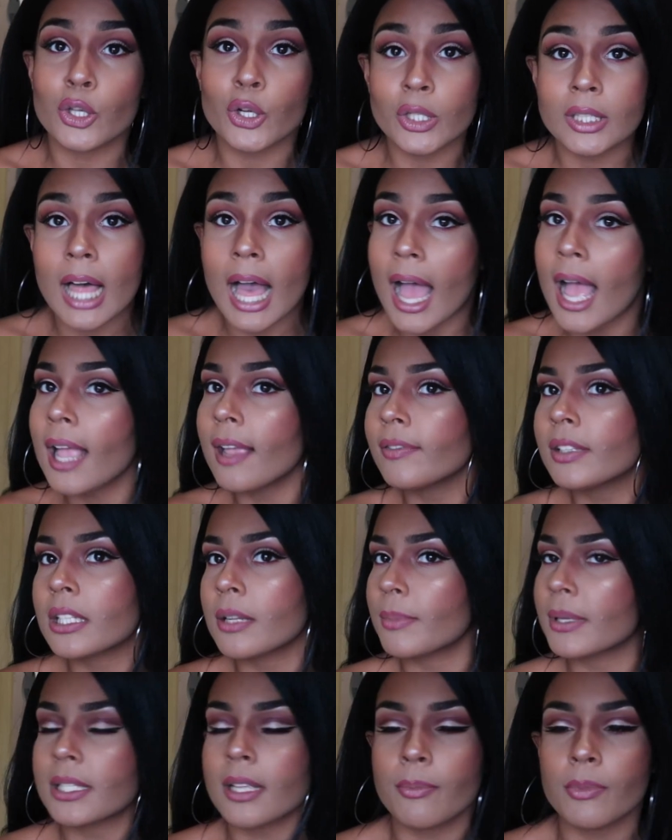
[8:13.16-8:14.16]
their lives
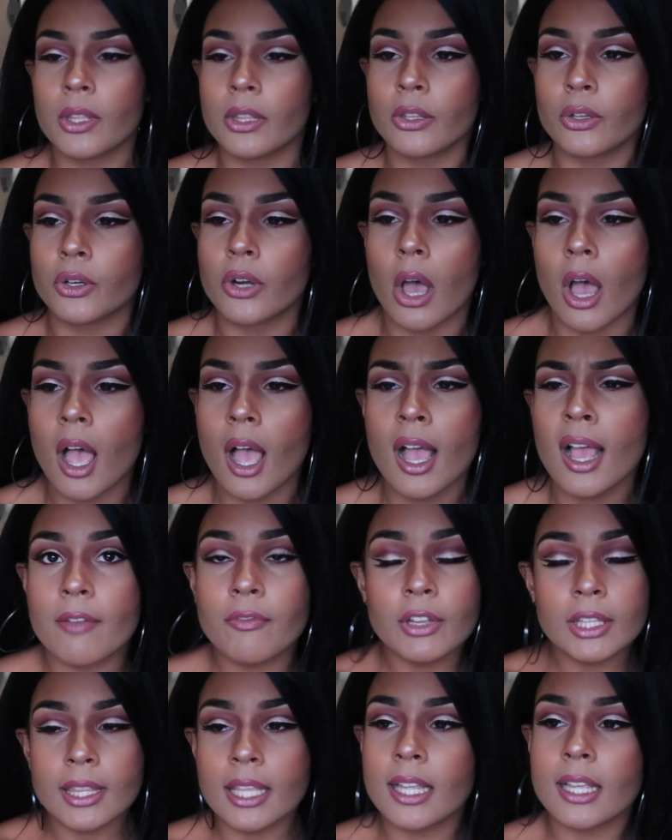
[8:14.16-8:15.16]
to be something they're not,
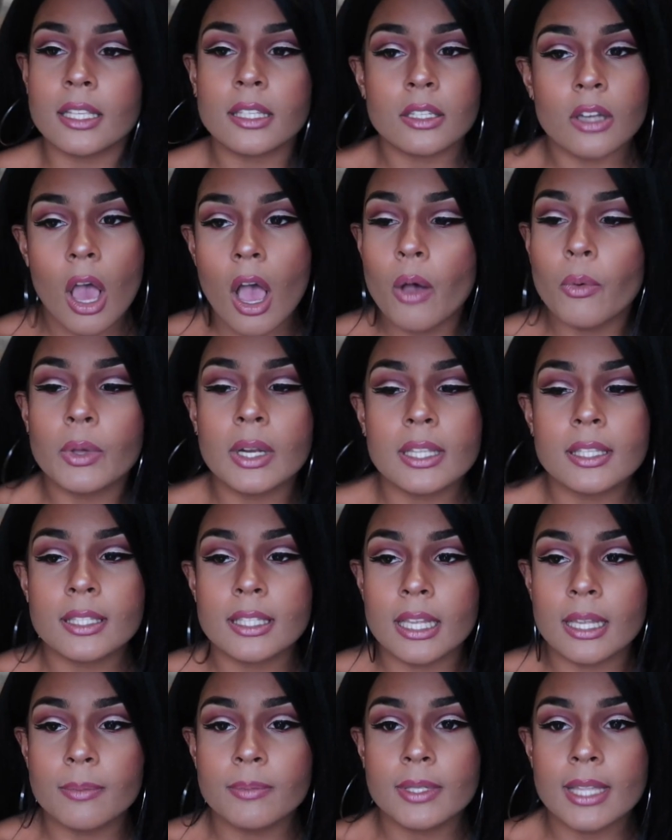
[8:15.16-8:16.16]
everything is not what it
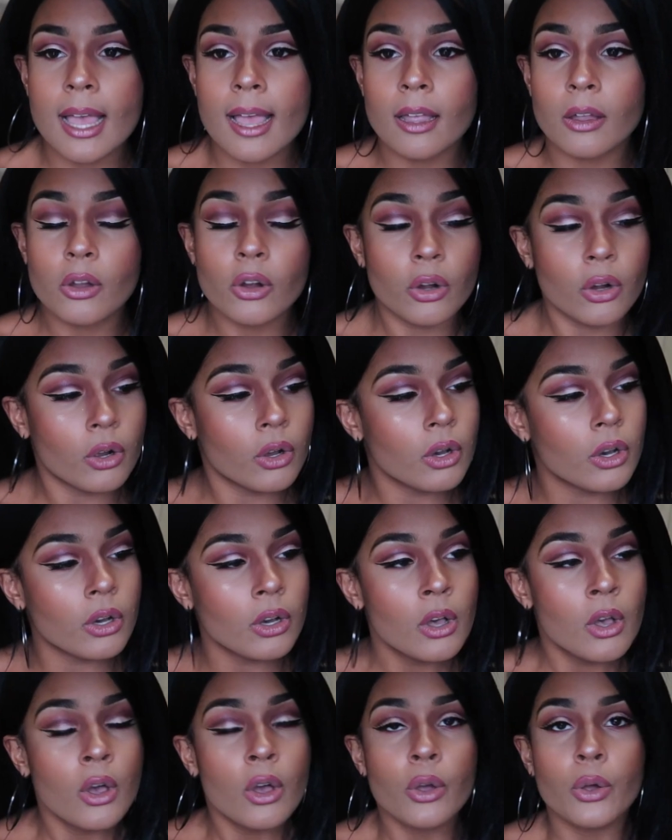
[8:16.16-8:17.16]
seems. That
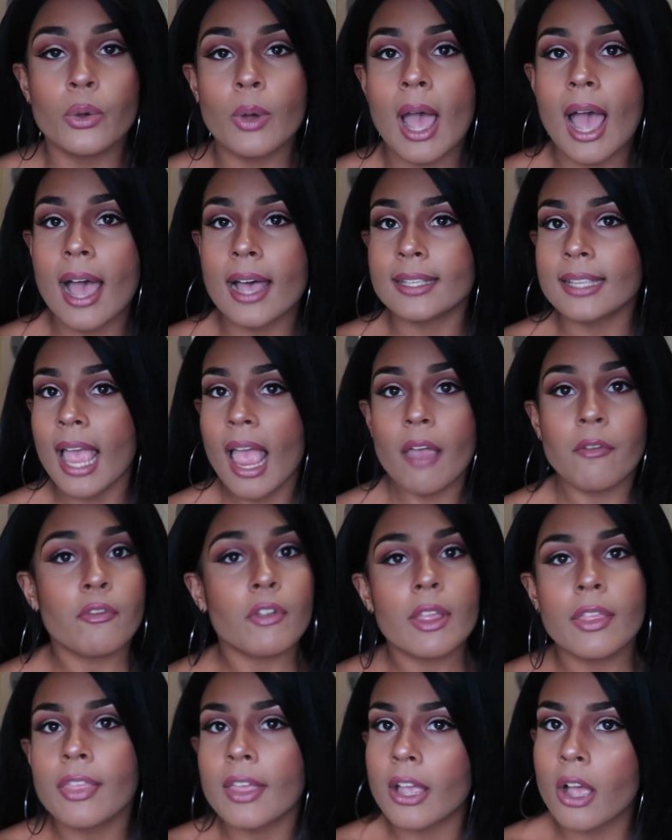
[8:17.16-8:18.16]
girl who has
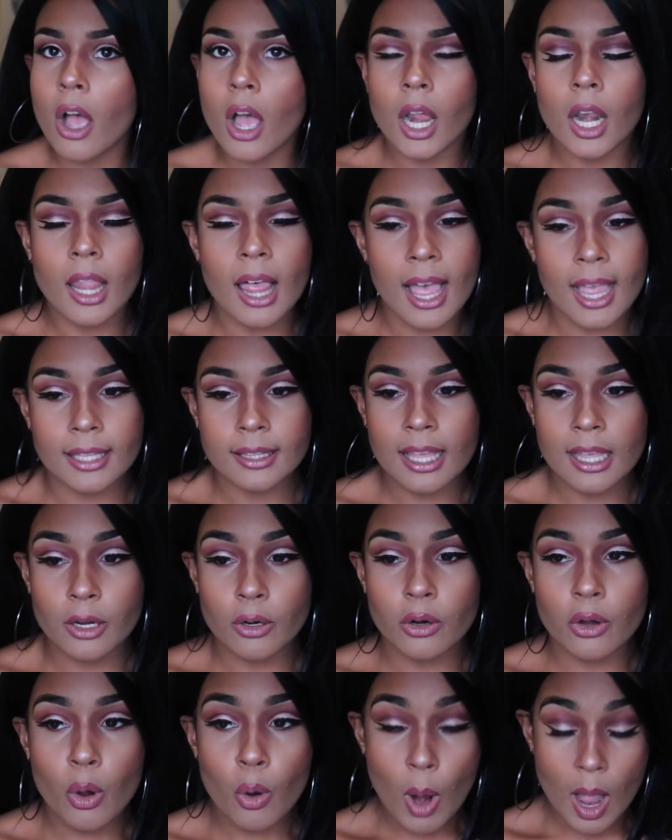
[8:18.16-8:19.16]
everything online, that
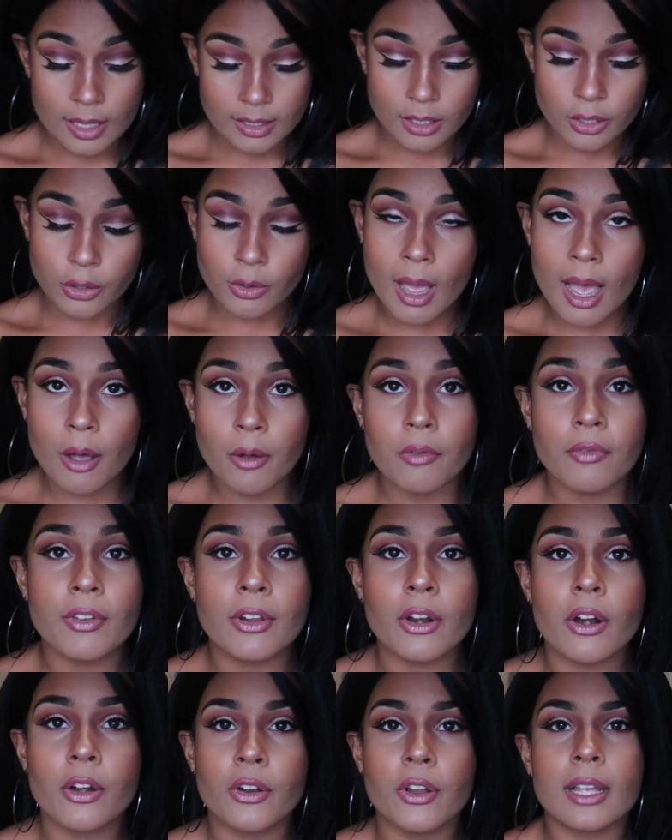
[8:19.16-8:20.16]
girl who has a new
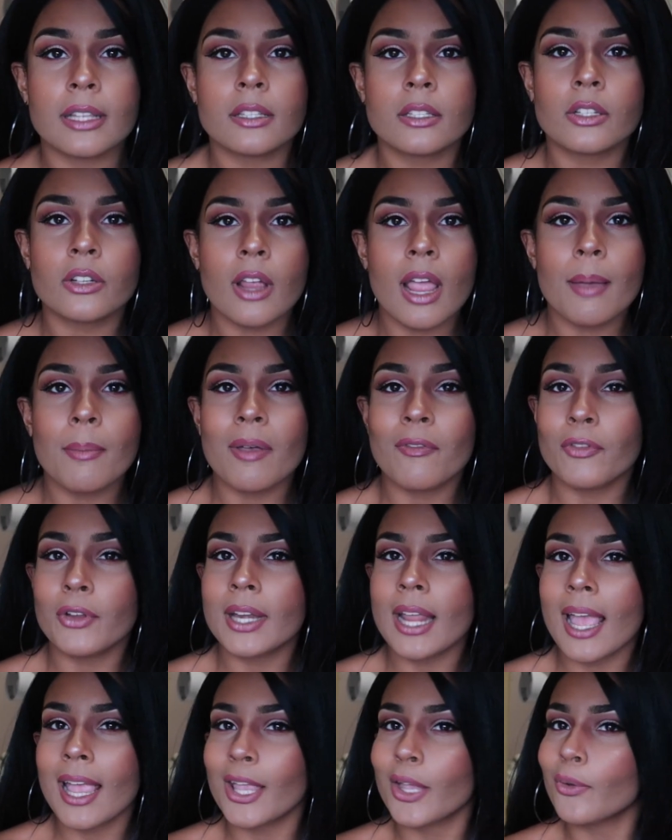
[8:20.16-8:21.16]
outfit on her Instagram every
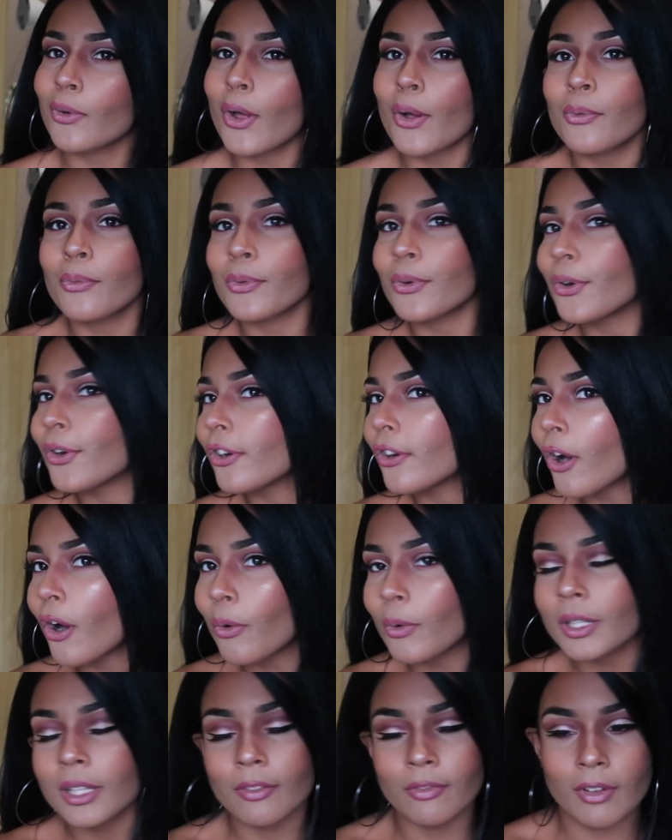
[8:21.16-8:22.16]
day, you don't
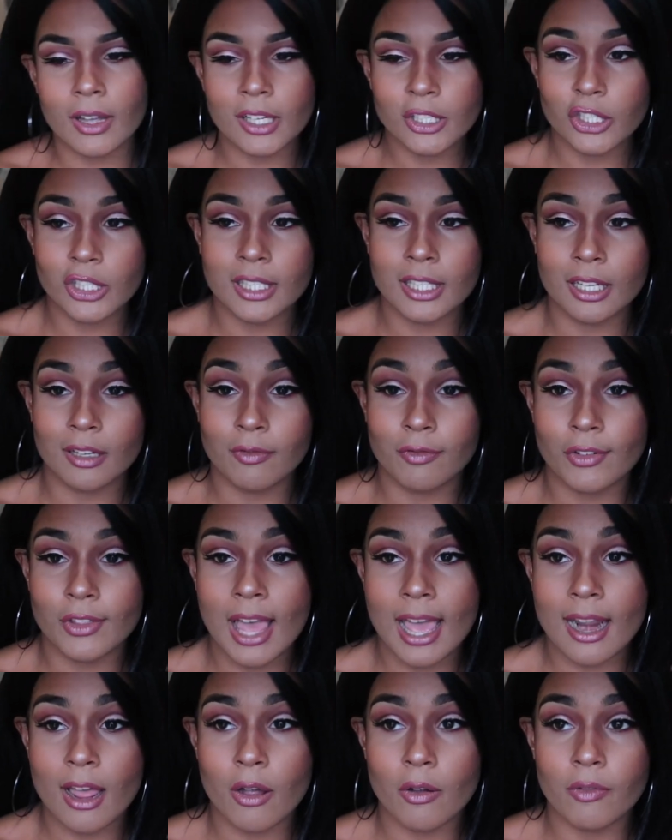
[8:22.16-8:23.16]
know what the fuck she did for
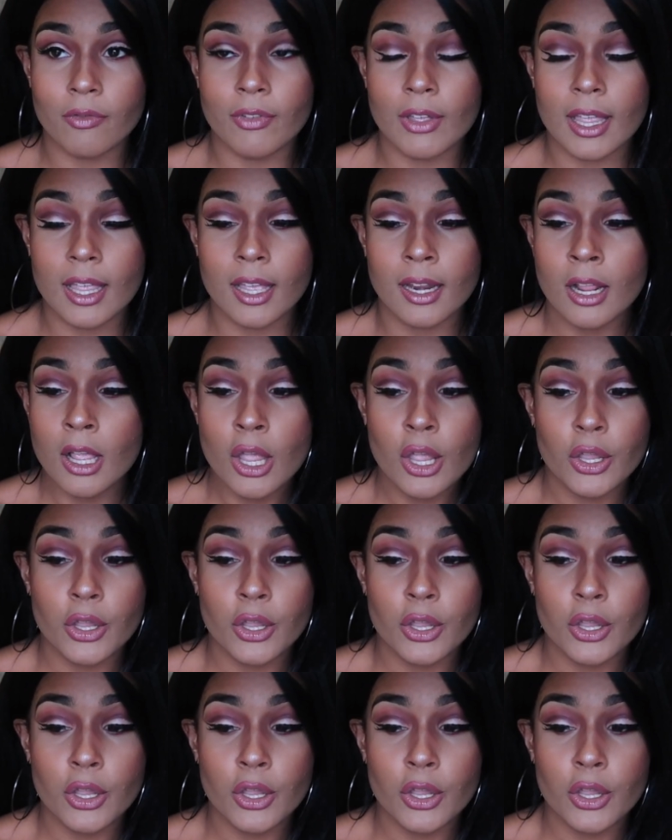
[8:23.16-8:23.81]
that outfit.